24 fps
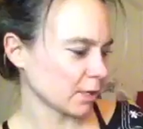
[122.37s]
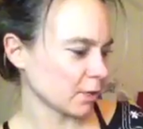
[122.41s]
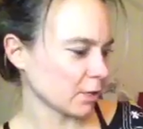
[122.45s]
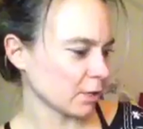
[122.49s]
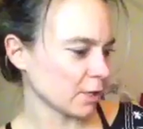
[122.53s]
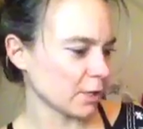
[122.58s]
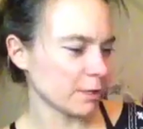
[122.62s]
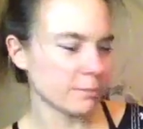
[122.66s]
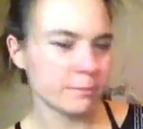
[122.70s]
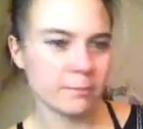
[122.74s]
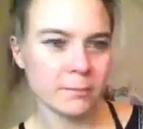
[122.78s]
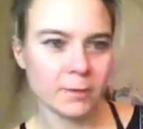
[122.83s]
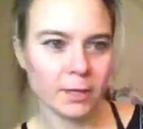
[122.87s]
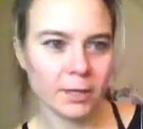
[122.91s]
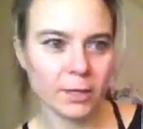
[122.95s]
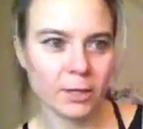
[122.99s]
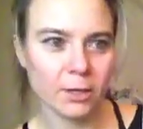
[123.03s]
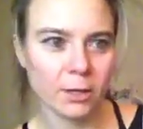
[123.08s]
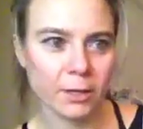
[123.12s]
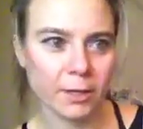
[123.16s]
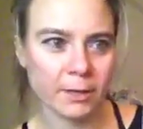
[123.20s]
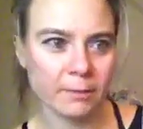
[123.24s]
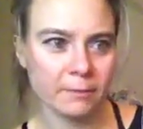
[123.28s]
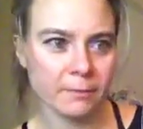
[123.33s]
I got him.
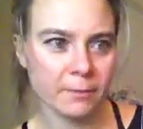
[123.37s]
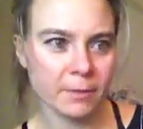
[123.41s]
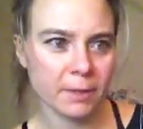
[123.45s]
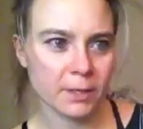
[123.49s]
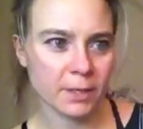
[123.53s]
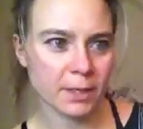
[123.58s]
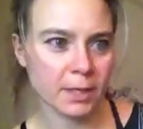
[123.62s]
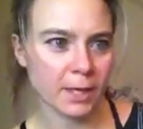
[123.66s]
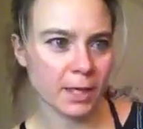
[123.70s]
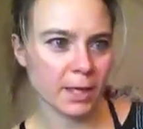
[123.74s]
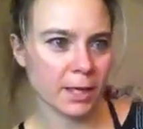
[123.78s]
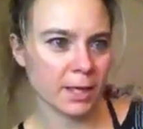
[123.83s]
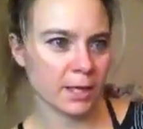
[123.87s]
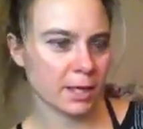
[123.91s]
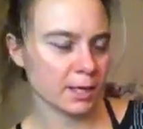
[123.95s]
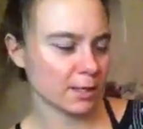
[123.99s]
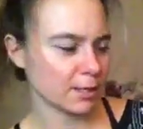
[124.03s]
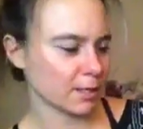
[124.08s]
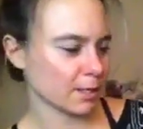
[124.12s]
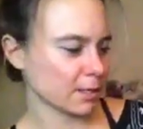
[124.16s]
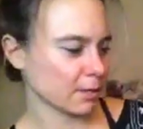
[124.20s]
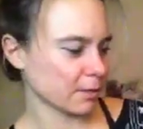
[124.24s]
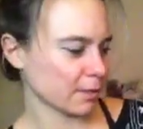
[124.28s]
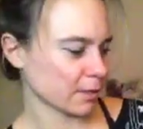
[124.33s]
Okay,
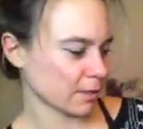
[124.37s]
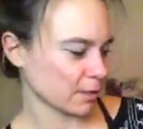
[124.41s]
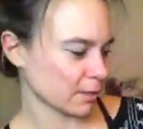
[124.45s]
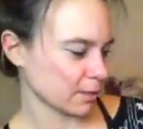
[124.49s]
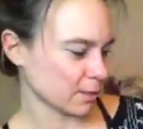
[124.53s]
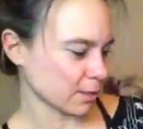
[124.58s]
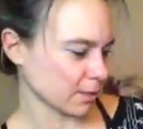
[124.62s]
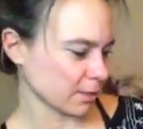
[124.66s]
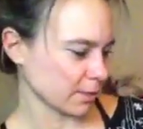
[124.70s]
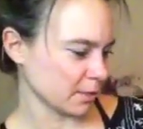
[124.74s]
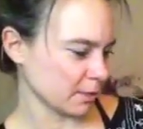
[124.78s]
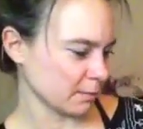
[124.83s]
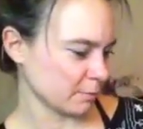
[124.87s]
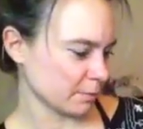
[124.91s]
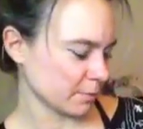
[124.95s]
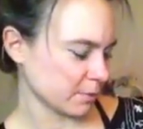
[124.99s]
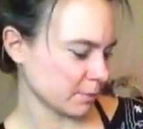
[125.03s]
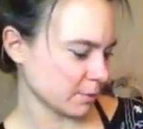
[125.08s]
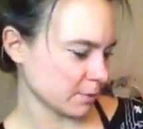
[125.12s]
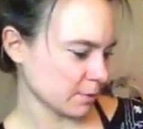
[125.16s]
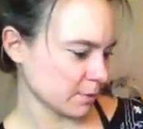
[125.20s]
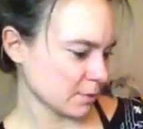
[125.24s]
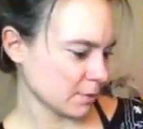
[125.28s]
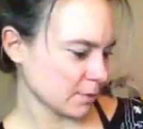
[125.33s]
and now I can type.
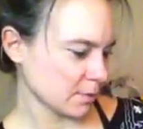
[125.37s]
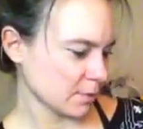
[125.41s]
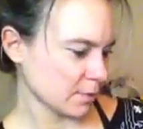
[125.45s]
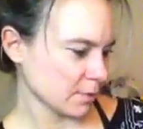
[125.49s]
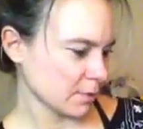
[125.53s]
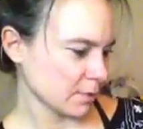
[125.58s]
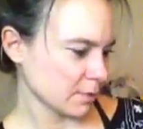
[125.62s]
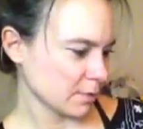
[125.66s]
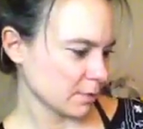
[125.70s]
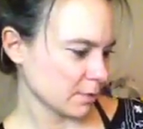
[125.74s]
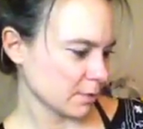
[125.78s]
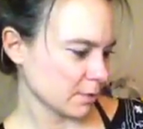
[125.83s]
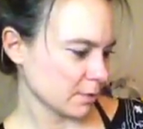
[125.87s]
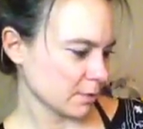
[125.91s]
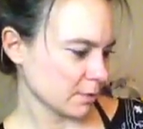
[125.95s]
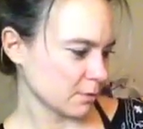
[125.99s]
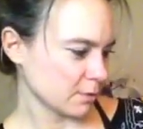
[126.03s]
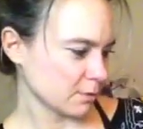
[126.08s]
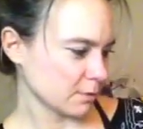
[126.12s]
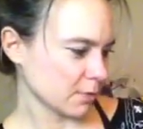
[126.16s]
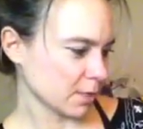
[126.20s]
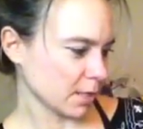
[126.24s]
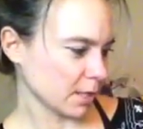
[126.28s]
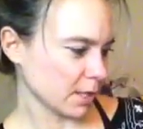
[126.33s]

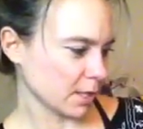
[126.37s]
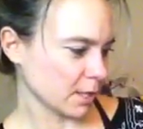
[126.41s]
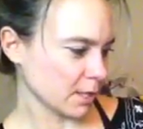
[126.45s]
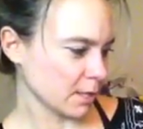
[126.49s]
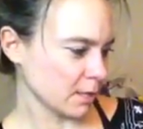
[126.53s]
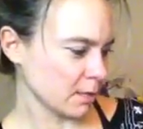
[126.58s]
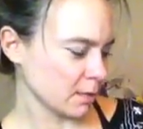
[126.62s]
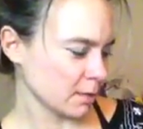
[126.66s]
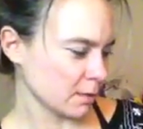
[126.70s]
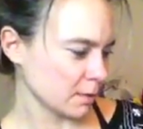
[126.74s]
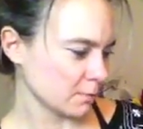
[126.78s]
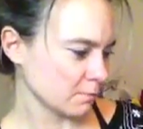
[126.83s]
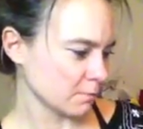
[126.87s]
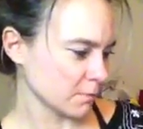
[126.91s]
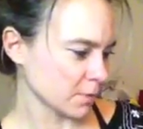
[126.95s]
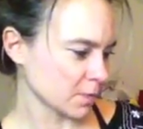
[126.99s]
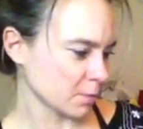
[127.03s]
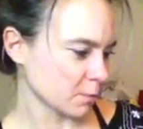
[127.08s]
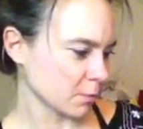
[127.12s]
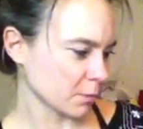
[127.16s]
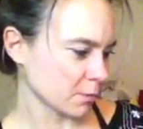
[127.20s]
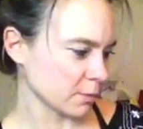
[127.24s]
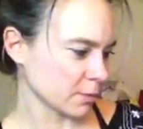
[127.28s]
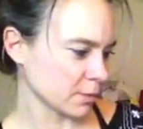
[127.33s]
Okay, in
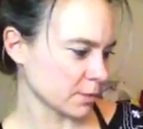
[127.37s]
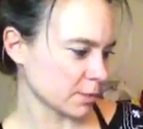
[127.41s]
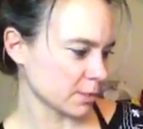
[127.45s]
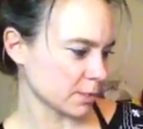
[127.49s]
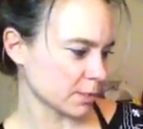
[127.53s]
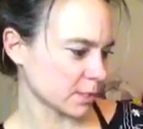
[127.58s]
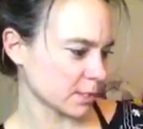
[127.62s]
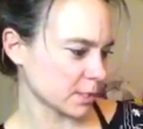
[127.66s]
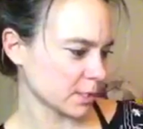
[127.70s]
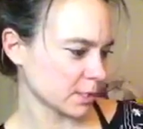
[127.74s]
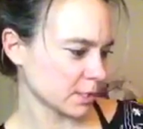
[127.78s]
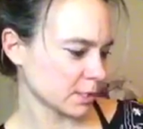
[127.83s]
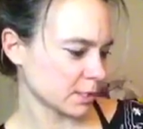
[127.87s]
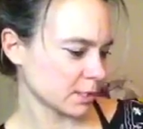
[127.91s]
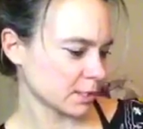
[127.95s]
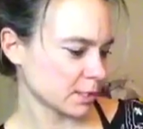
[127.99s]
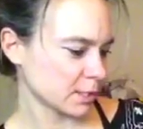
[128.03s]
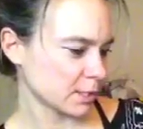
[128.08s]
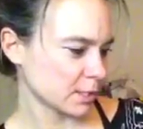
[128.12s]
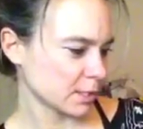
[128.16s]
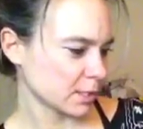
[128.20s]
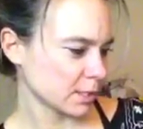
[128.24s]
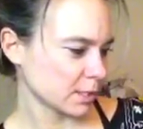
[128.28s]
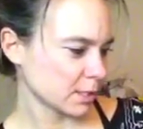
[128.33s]
response.
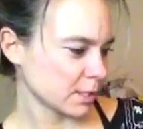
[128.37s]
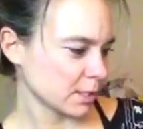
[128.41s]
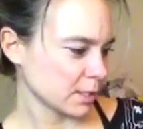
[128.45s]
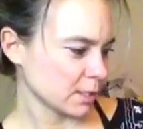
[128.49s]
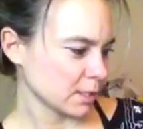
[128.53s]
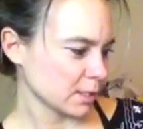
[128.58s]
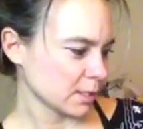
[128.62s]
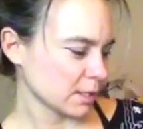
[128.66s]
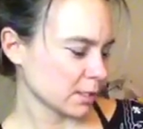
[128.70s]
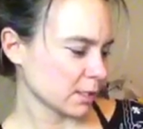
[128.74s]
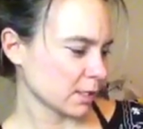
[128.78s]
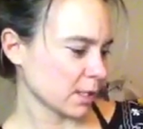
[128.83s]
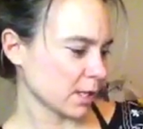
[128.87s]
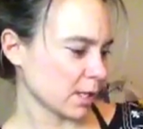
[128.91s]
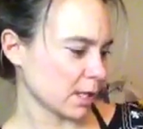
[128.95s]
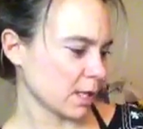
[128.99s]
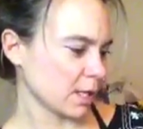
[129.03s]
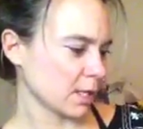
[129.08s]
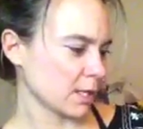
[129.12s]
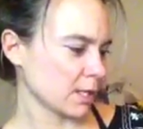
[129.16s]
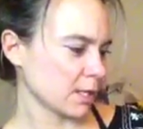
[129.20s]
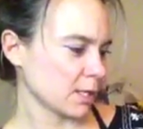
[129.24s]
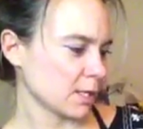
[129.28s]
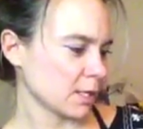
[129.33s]

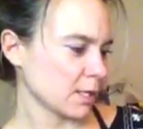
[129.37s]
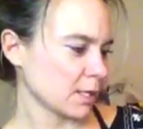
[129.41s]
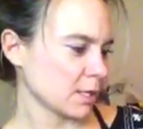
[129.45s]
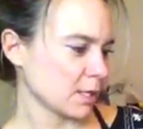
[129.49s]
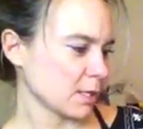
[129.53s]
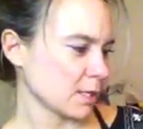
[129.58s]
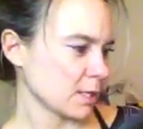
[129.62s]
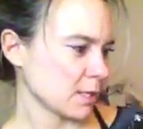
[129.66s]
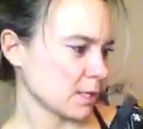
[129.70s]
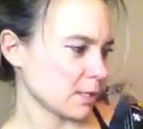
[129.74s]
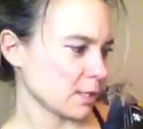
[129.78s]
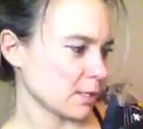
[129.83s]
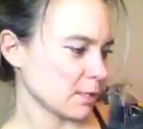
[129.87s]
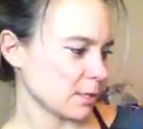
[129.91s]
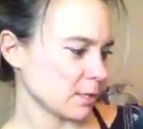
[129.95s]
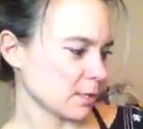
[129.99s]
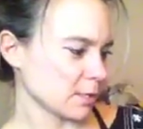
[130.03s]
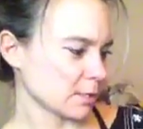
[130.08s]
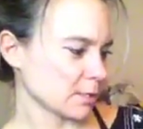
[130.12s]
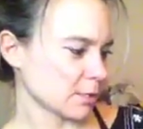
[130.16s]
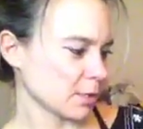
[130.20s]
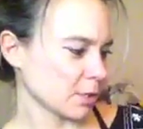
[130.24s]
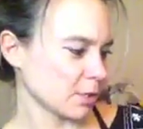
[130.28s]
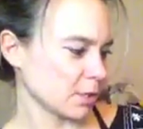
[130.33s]
Okay,
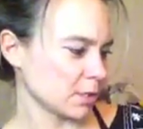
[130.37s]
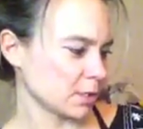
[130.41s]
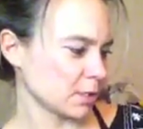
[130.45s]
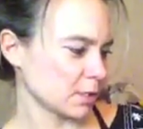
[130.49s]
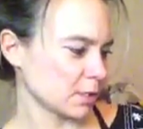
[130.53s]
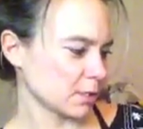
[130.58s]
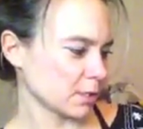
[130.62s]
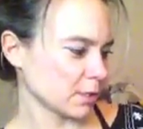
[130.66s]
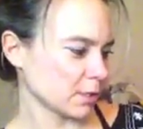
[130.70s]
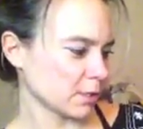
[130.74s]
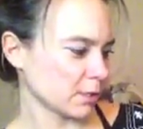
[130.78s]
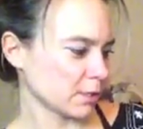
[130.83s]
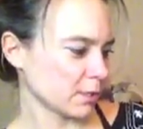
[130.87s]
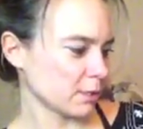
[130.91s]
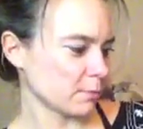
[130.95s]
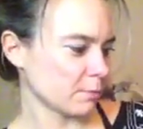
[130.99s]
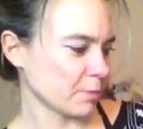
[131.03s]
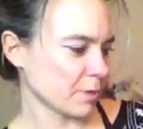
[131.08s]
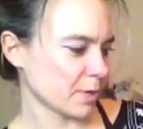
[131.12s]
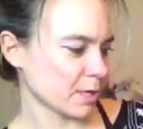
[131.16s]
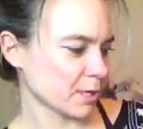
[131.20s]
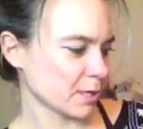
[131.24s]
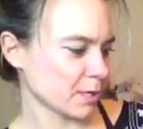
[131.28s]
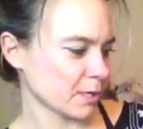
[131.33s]
that's good. And I'm going to go
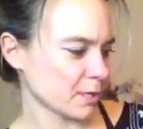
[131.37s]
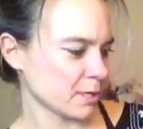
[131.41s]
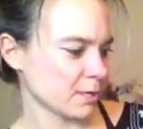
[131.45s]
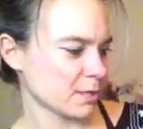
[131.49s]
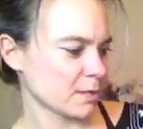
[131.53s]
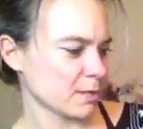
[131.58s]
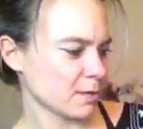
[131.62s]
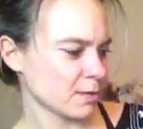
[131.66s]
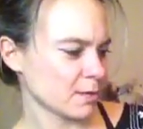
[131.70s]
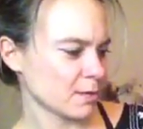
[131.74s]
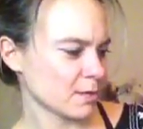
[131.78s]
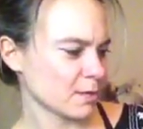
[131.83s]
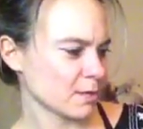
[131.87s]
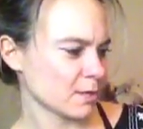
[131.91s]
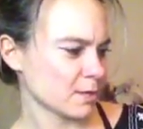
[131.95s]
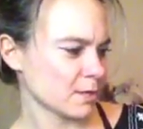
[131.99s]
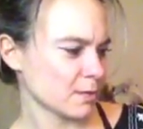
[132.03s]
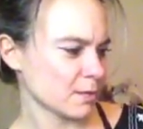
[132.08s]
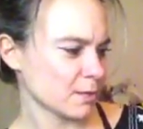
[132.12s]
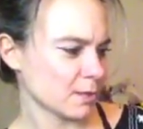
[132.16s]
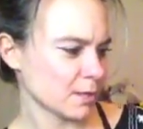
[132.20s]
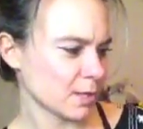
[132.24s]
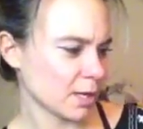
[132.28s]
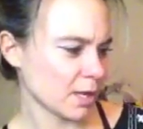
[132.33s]
back.
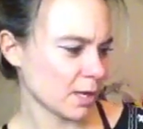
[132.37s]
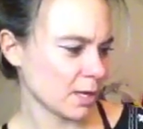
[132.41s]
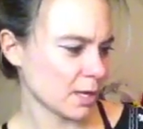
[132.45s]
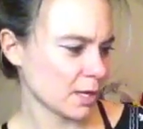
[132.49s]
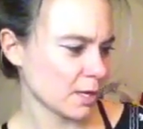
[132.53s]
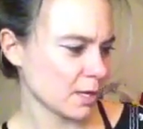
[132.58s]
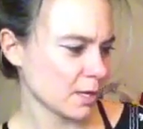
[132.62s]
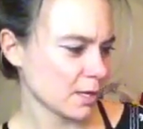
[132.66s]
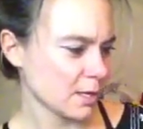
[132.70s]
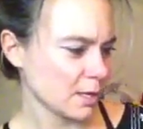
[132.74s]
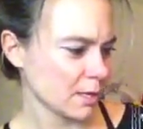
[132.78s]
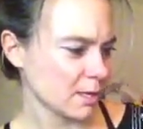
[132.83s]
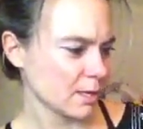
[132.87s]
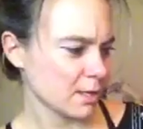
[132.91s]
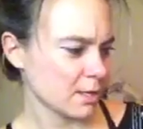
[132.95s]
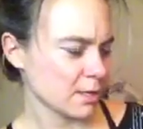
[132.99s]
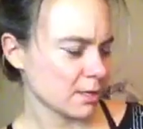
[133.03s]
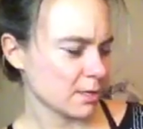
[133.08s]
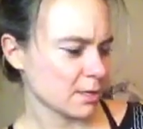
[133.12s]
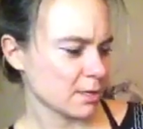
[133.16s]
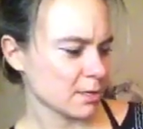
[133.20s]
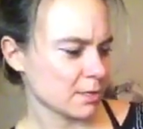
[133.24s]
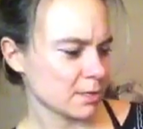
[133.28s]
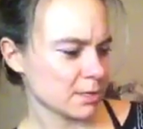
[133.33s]
Okay,
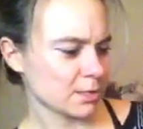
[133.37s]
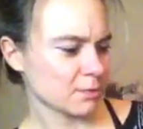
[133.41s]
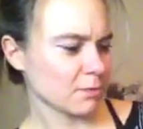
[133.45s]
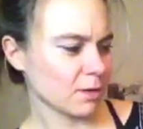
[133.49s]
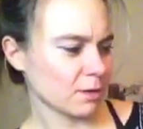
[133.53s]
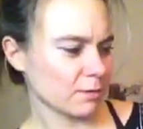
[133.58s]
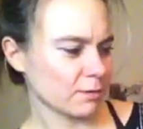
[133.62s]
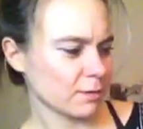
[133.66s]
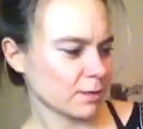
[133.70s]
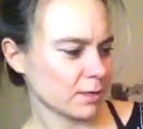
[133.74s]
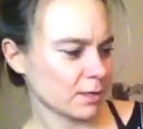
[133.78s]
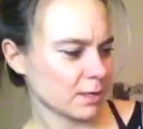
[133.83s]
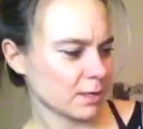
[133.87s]
sweat.